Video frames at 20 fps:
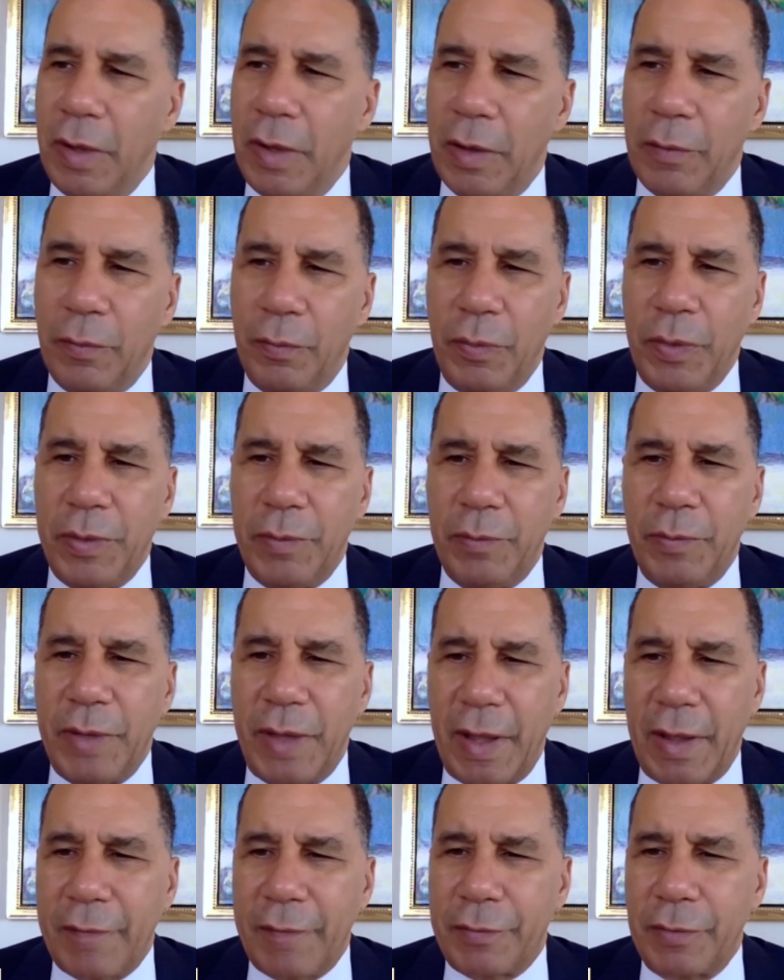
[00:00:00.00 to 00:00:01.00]
We
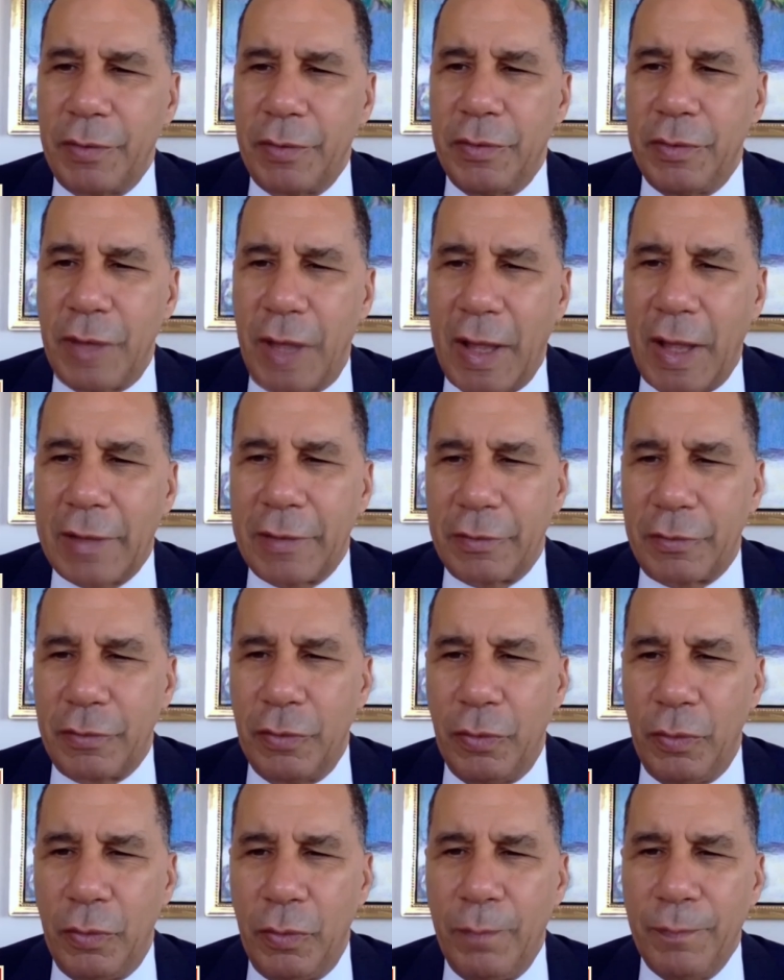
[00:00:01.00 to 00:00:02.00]
have to not
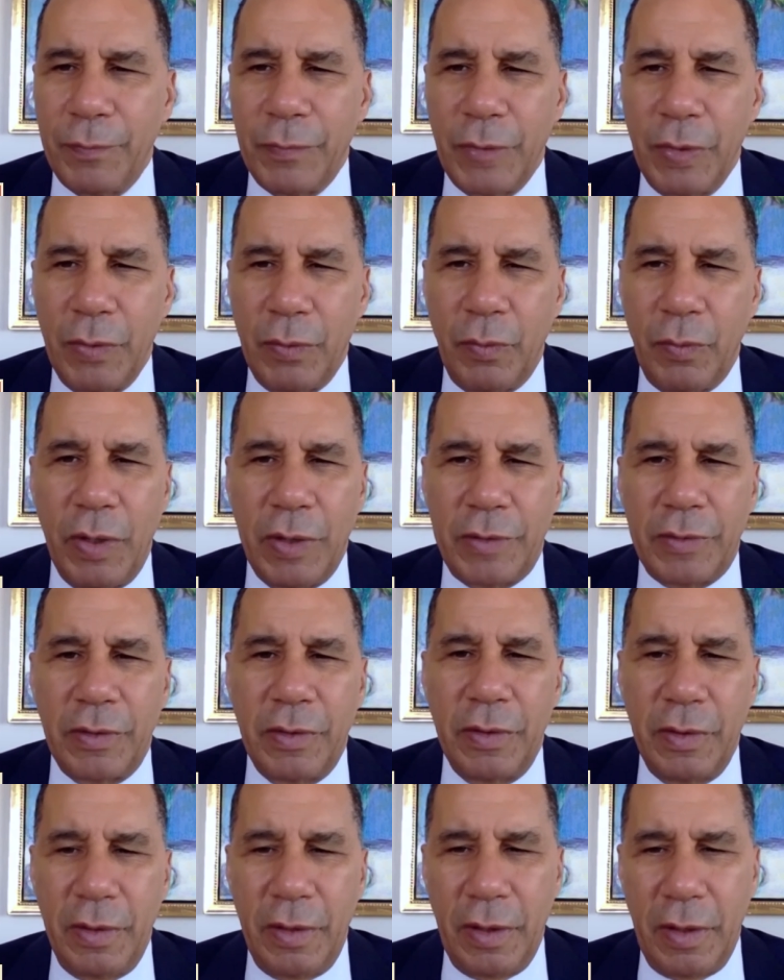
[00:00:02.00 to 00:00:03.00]
do what
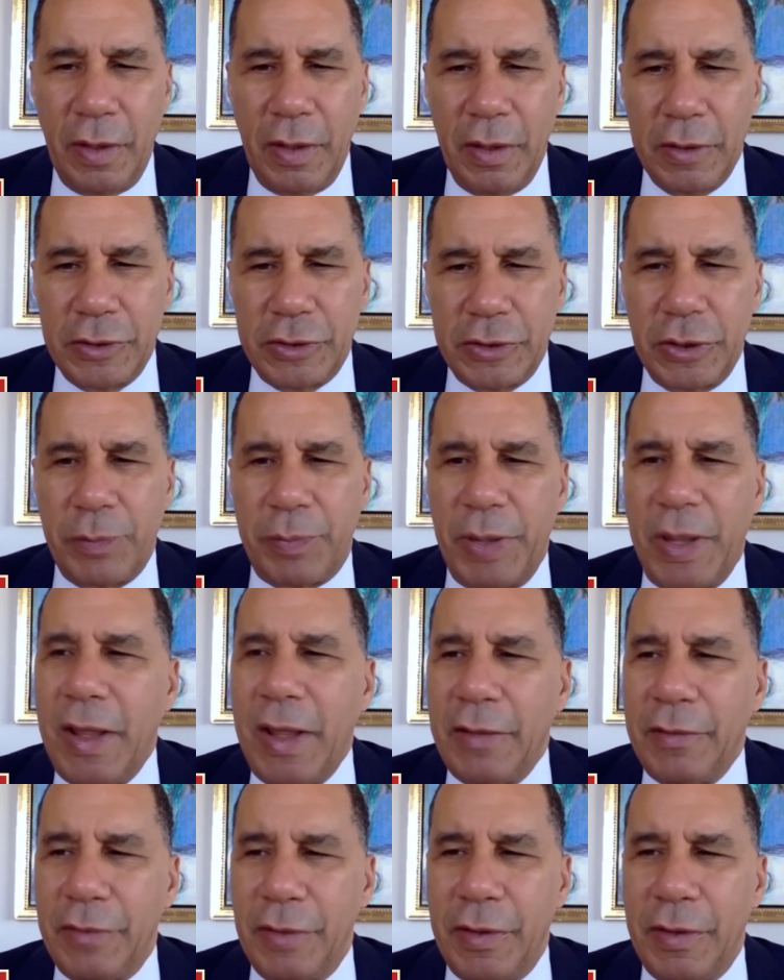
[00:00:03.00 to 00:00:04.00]

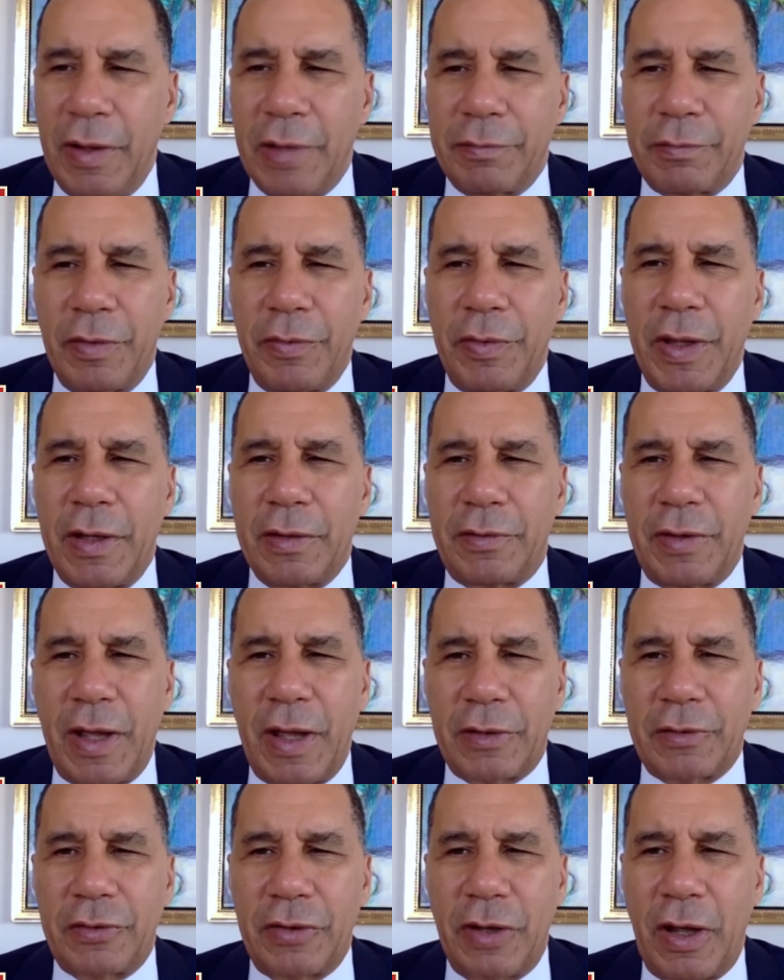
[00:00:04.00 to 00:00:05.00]
Japan did after they
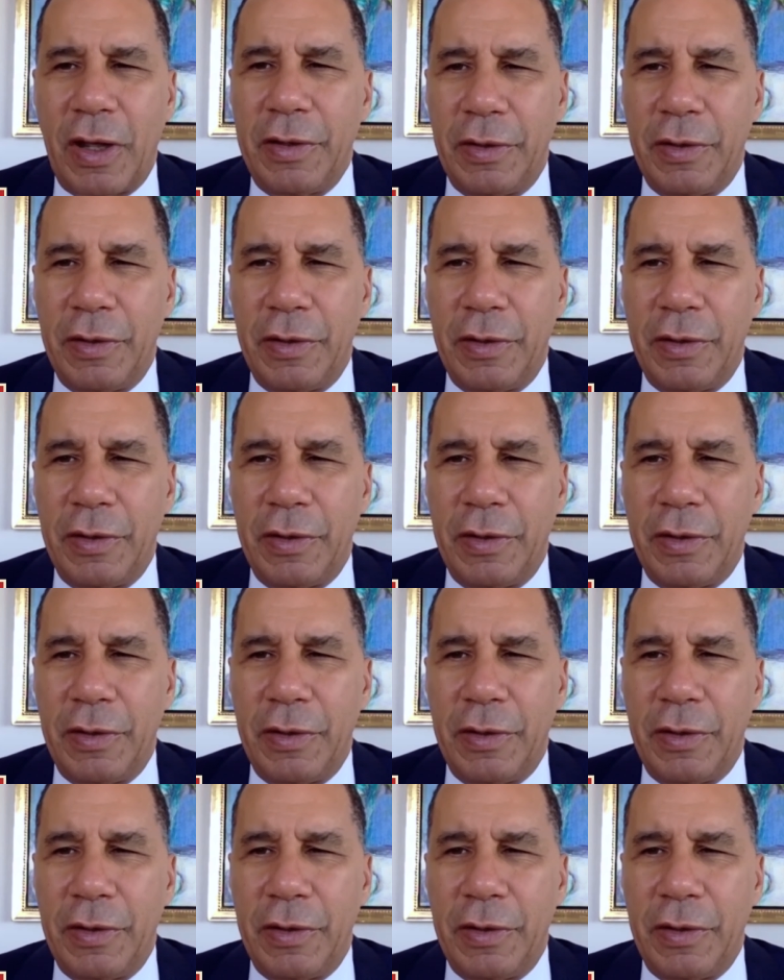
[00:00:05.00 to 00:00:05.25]
attacked China